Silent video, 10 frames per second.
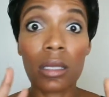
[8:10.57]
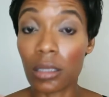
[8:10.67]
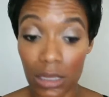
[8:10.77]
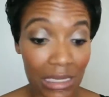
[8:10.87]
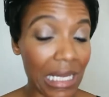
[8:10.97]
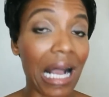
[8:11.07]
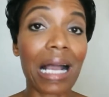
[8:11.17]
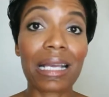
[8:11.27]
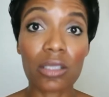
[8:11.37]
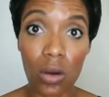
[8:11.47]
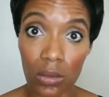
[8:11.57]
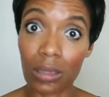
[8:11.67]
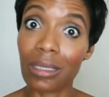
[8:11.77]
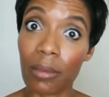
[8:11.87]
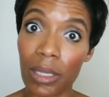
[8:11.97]
the skies are the
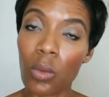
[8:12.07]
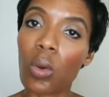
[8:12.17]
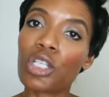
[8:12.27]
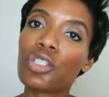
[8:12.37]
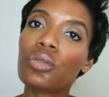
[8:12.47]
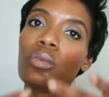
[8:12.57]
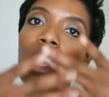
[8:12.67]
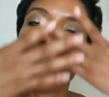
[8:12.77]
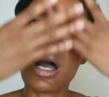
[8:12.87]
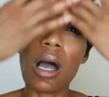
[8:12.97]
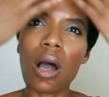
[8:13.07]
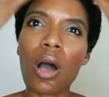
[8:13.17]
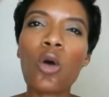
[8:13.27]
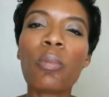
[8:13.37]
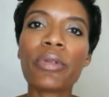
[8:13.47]
limit once you uh,
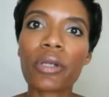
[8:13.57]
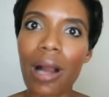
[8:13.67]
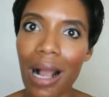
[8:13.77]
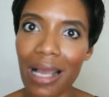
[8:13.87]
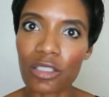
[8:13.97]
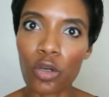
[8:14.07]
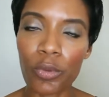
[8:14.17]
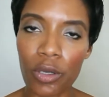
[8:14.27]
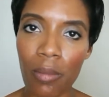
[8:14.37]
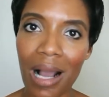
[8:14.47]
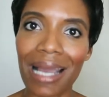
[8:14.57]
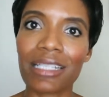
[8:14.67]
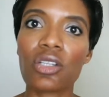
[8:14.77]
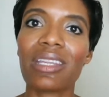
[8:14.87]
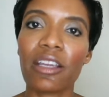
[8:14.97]
open your eyes and open your
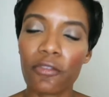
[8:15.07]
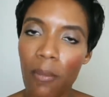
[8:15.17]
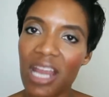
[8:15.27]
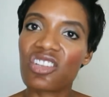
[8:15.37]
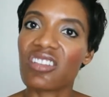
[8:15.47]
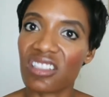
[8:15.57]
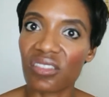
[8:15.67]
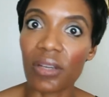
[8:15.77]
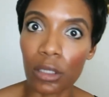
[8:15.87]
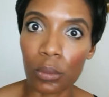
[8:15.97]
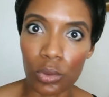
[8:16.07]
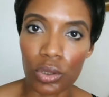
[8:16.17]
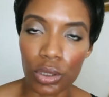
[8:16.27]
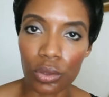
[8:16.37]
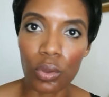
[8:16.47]
mind to the information that's available
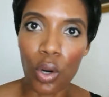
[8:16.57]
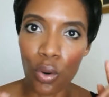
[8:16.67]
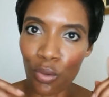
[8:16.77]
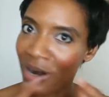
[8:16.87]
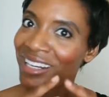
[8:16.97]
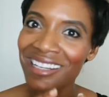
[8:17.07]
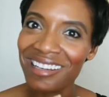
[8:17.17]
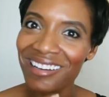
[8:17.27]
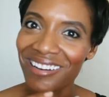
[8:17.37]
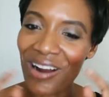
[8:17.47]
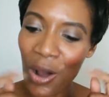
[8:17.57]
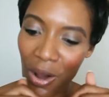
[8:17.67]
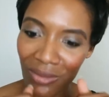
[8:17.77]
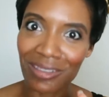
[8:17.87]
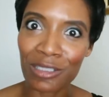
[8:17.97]
to you right here
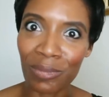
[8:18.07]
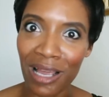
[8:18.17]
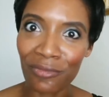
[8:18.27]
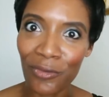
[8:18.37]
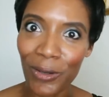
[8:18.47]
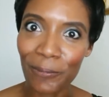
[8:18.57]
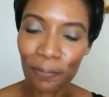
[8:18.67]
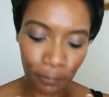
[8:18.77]
on this platform.